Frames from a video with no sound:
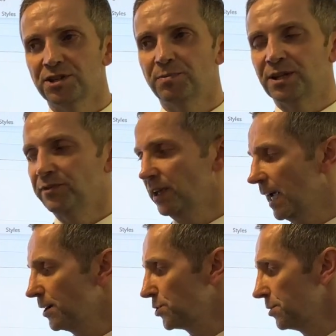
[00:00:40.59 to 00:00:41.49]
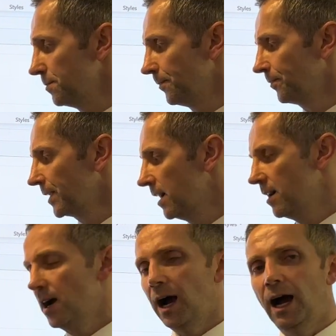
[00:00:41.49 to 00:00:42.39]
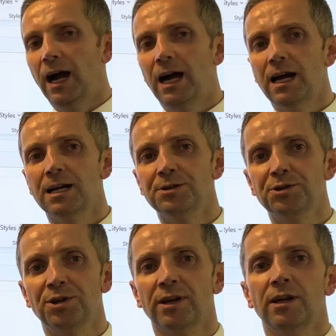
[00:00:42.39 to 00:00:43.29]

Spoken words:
specification. And